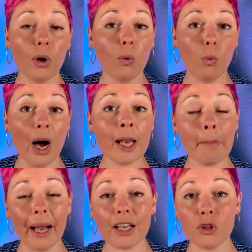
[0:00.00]
one
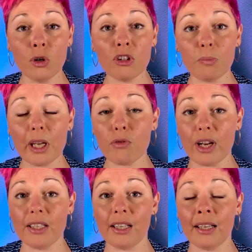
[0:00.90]
might not be
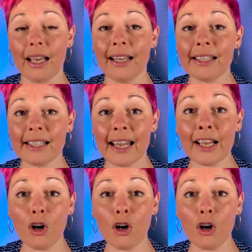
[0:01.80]
ready, and staying